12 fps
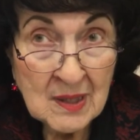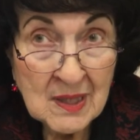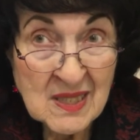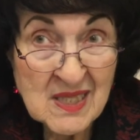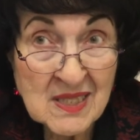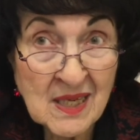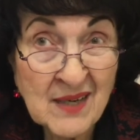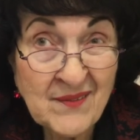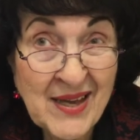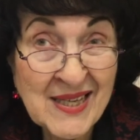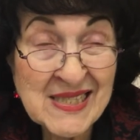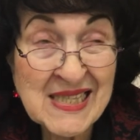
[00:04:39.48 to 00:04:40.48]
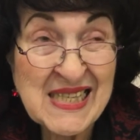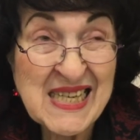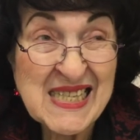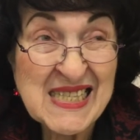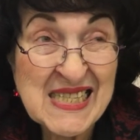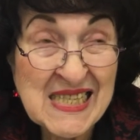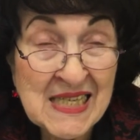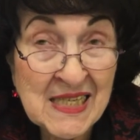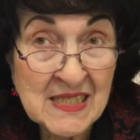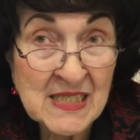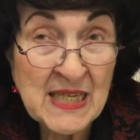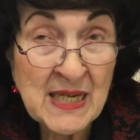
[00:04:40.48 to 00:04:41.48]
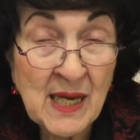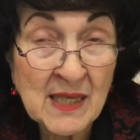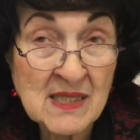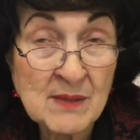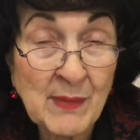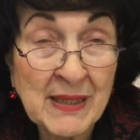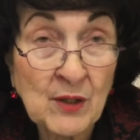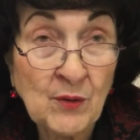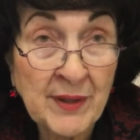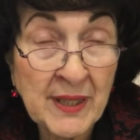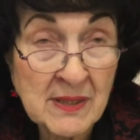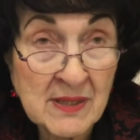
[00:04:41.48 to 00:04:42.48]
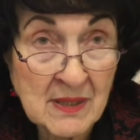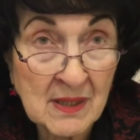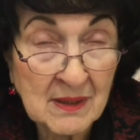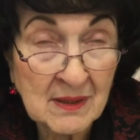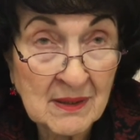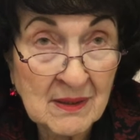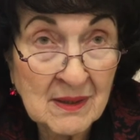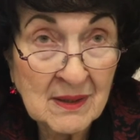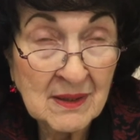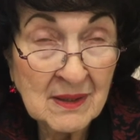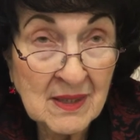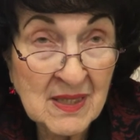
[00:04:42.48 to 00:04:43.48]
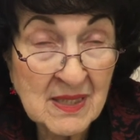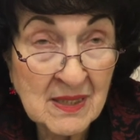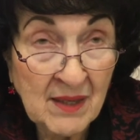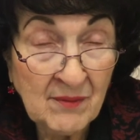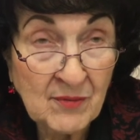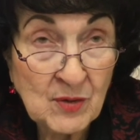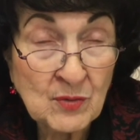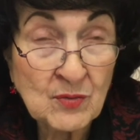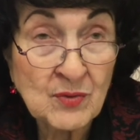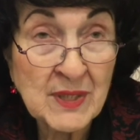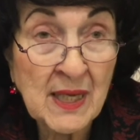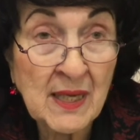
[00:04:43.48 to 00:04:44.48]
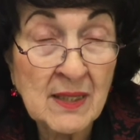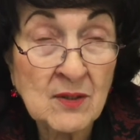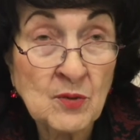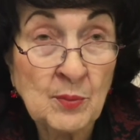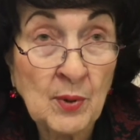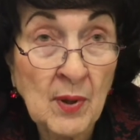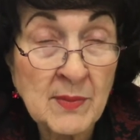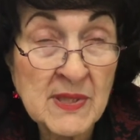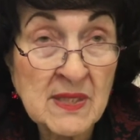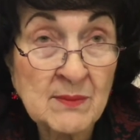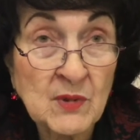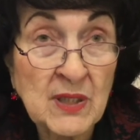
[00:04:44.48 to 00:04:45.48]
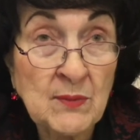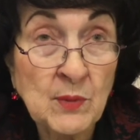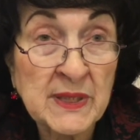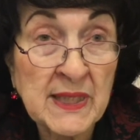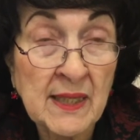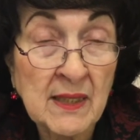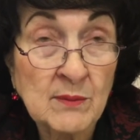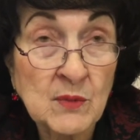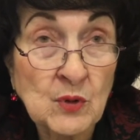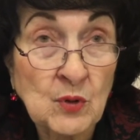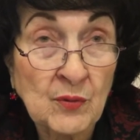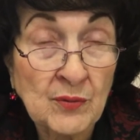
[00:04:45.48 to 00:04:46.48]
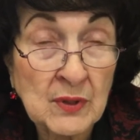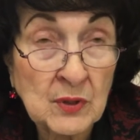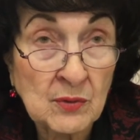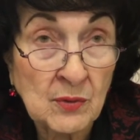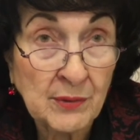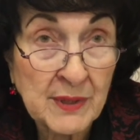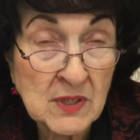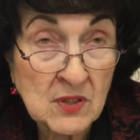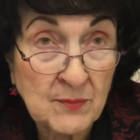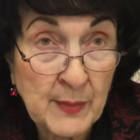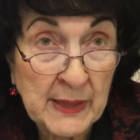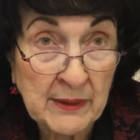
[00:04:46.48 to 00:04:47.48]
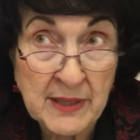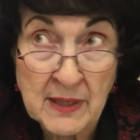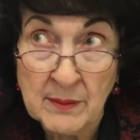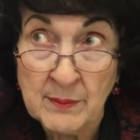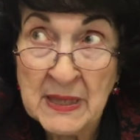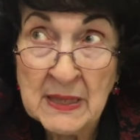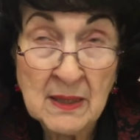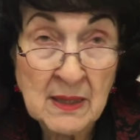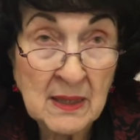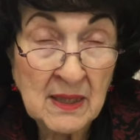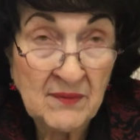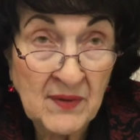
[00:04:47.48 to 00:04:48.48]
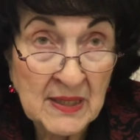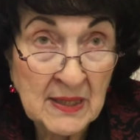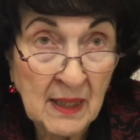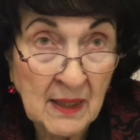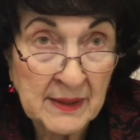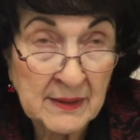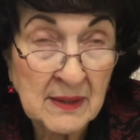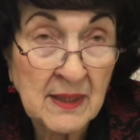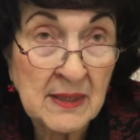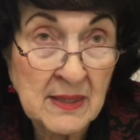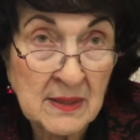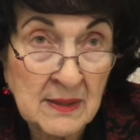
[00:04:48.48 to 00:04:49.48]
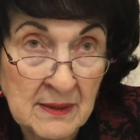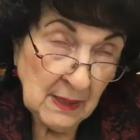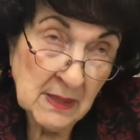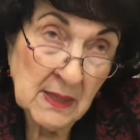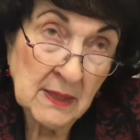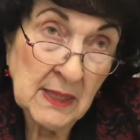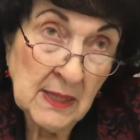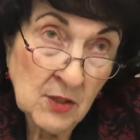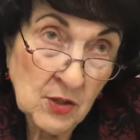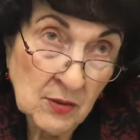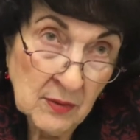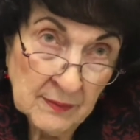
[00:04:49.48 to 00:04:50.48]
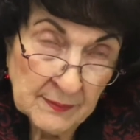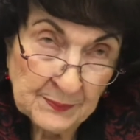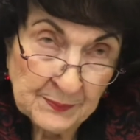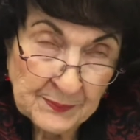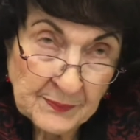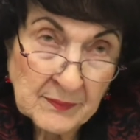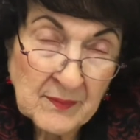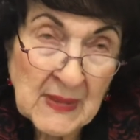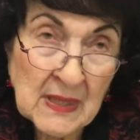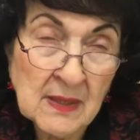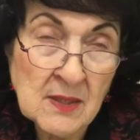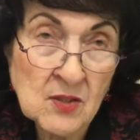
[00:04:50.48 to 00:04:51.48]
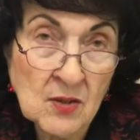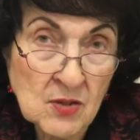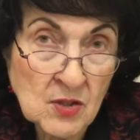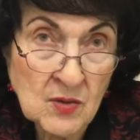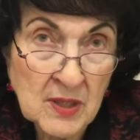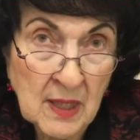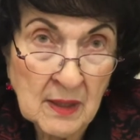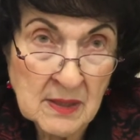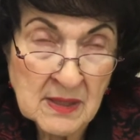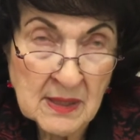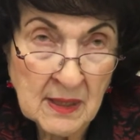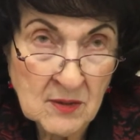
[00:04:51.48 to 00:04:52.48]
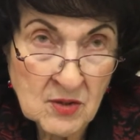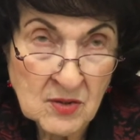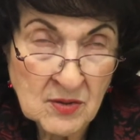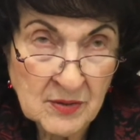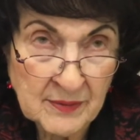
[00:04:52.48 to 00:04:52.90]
instead of asking his kids, he asked my grandson, his nephew, to promise him he would take him to Greece to bury him if he died, and he did. He's a teacher, and he's also a guidance counselor,